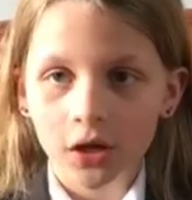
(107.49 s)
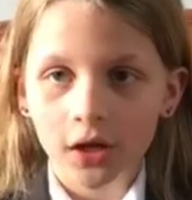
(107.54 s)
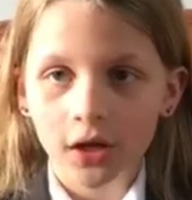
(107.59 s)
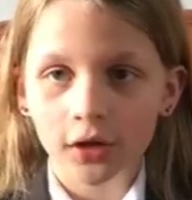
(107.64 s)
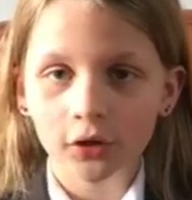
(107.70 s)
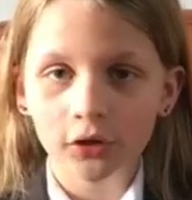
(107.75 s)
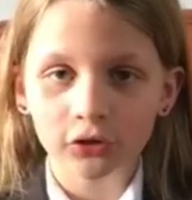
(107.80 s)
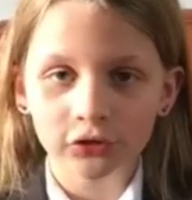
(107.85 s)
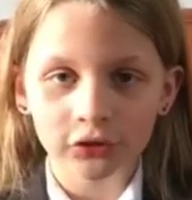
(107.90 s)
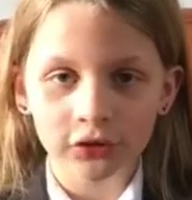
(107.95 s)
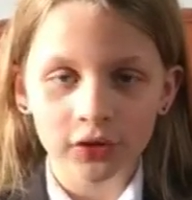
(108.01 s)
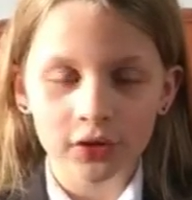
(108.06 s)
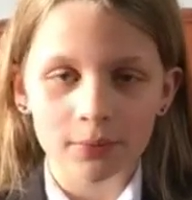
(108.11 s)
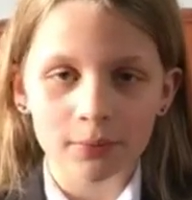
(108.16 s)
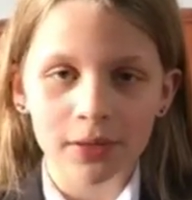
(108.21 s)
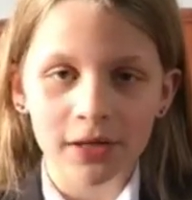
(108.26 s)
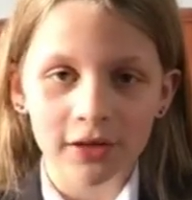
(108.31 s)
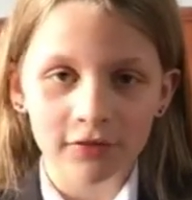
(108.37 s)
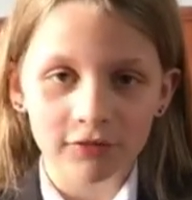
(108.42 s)
I also
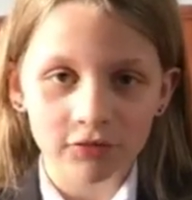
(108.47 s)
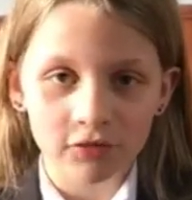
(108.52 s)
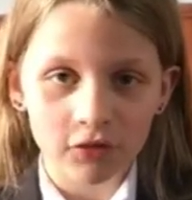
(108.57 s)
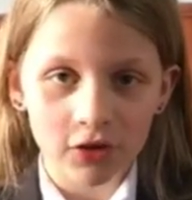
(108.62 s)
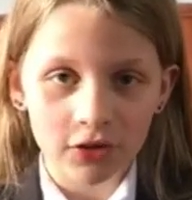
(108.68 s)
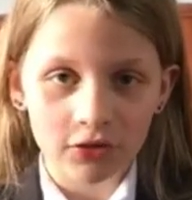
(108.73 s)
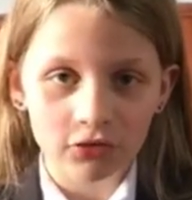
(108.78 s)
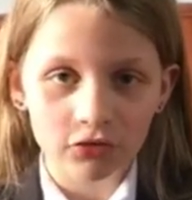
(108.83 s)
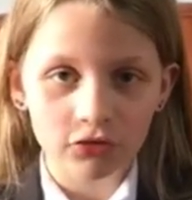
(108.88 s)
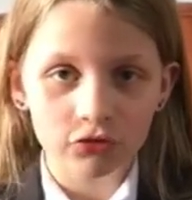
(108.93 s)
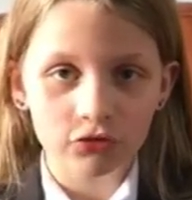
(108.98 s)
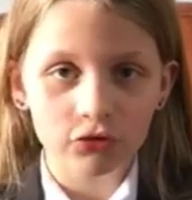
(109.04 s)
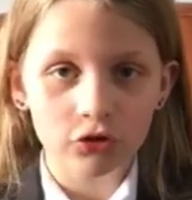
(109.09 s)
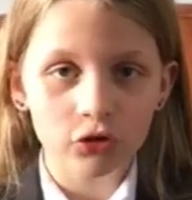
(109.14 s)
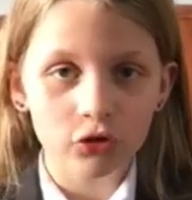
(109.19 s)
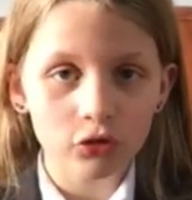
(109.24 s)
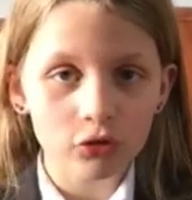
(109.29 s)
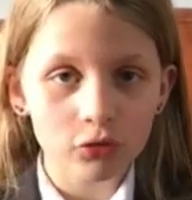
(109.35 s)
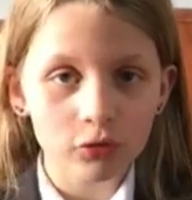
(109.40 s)
didn't make friends too